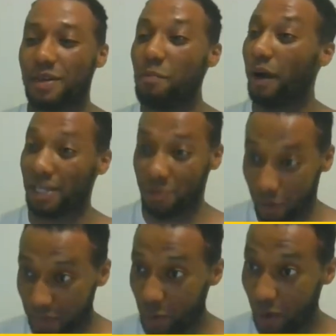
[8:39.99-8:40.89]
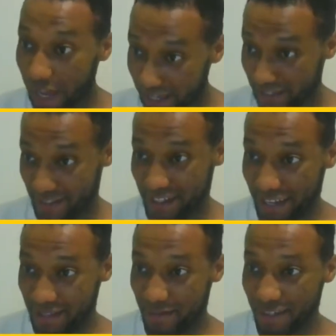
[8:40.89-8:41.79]
but he's probably waiting to
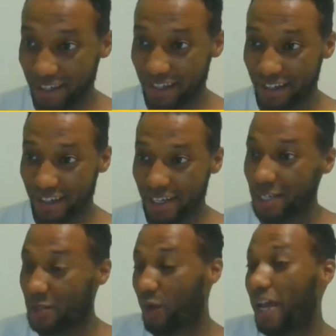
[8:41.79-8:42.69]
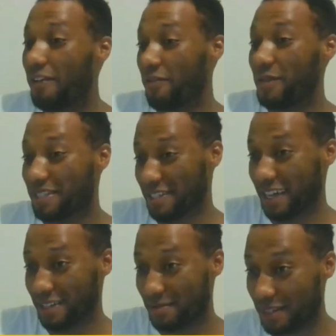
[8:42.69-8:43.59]
text me. He's waiting for me to
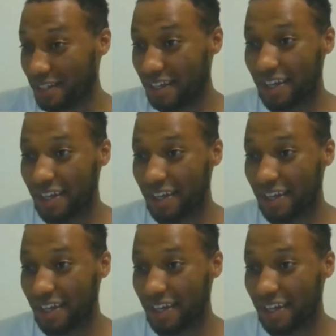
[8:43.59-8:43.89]
text me.